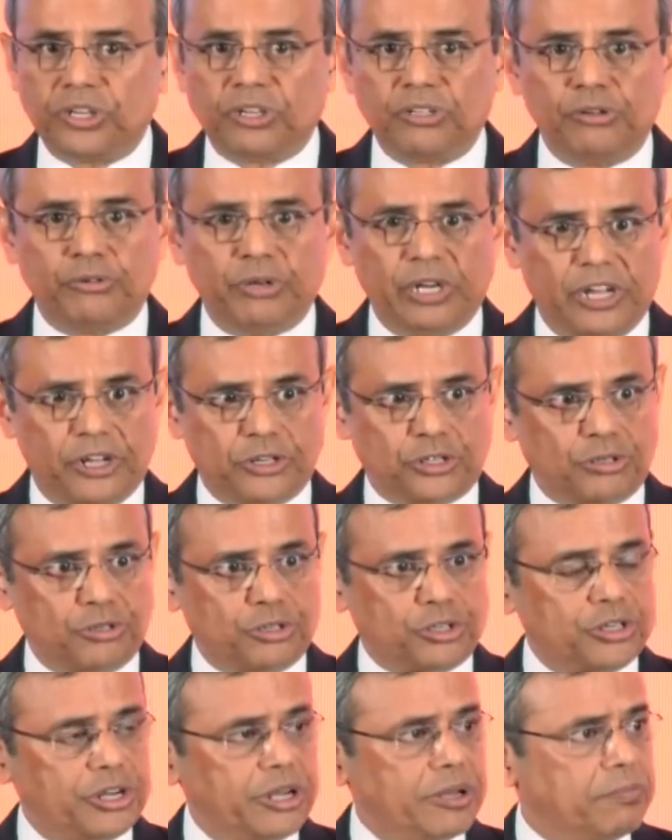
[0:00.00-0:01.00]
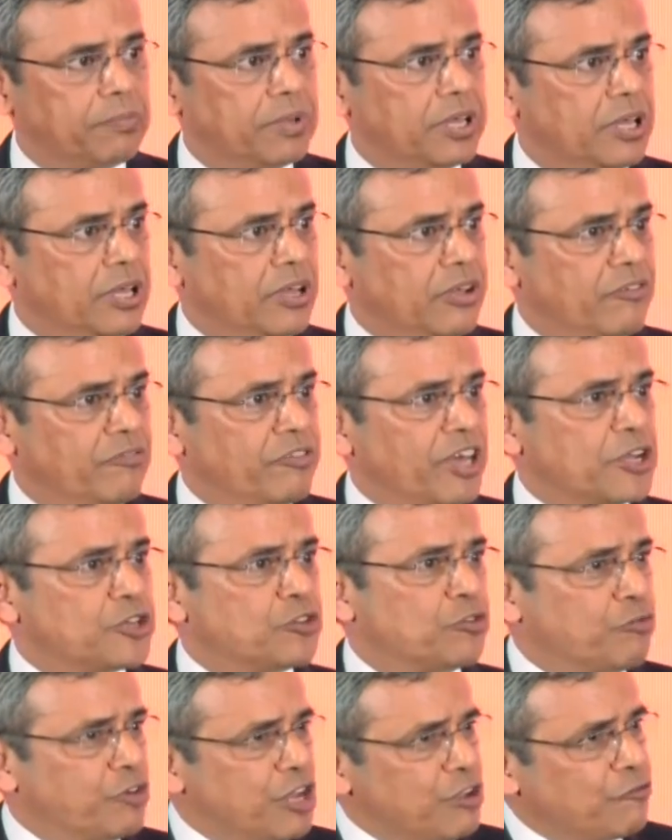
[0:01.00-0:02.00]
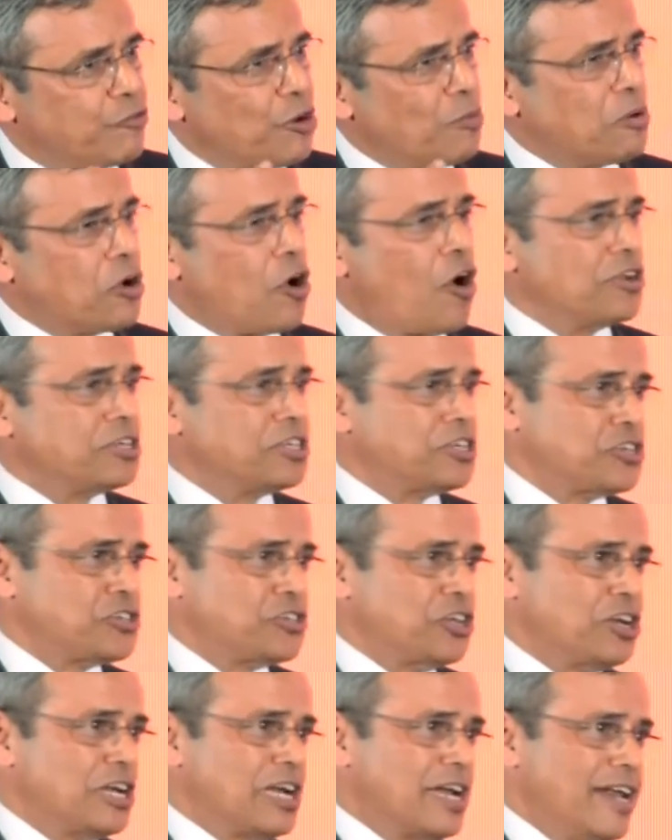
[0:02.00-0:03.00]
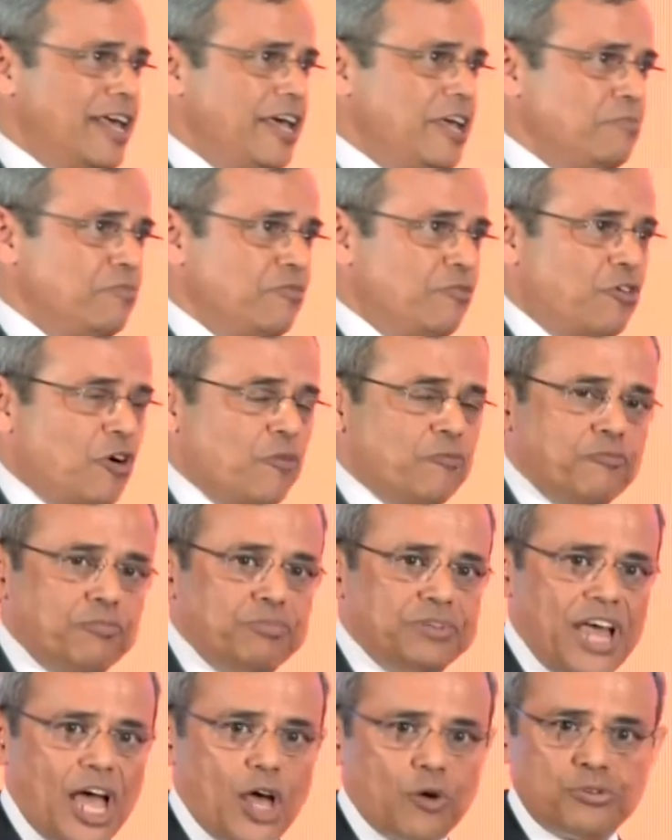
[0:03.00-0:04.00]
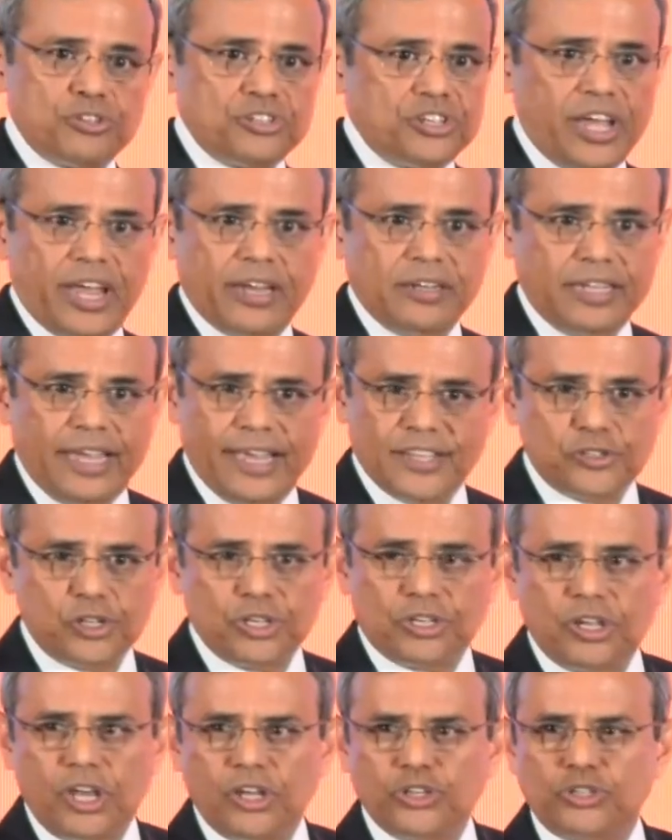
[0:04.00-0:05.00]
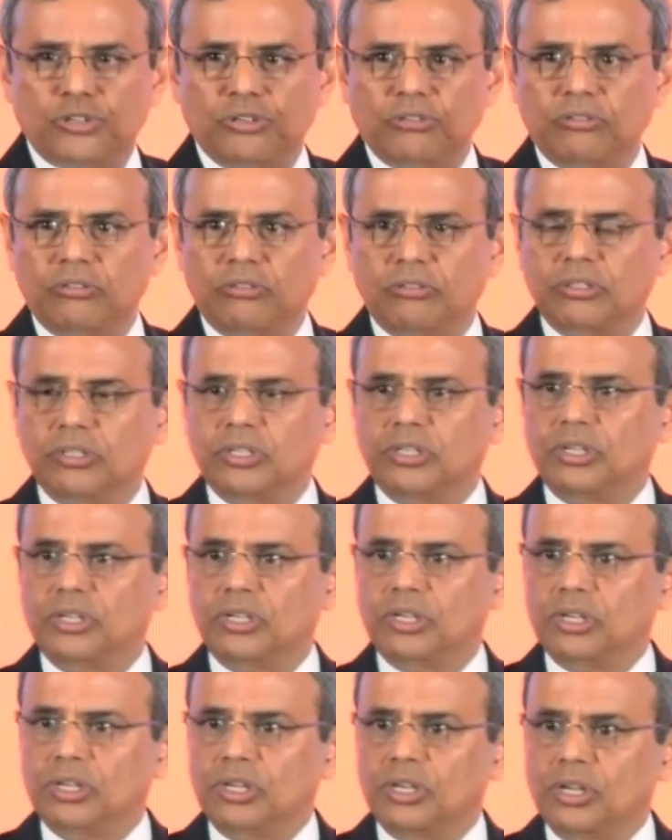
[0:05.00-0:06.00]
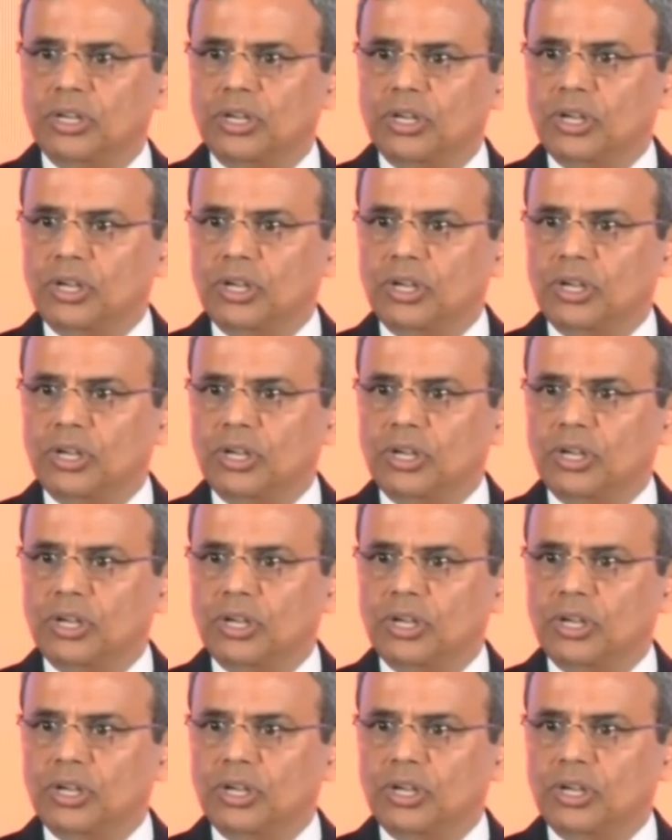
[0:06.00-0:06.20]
here's a political relationship that is free from contest and claim, from doubts and hesitation.